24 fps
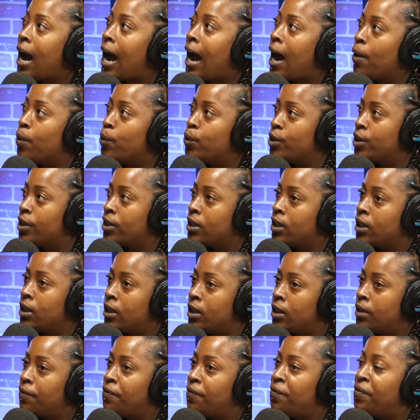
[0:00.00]
I was a,
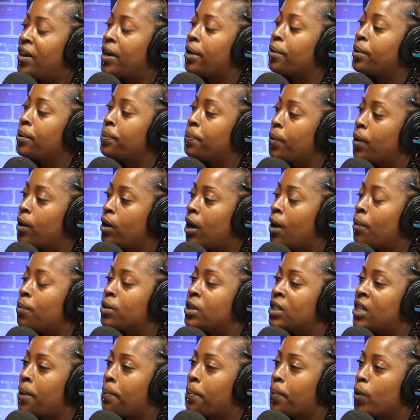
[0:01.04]
a very I
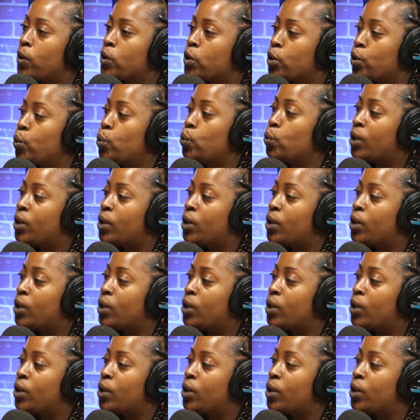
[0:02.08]
was that person who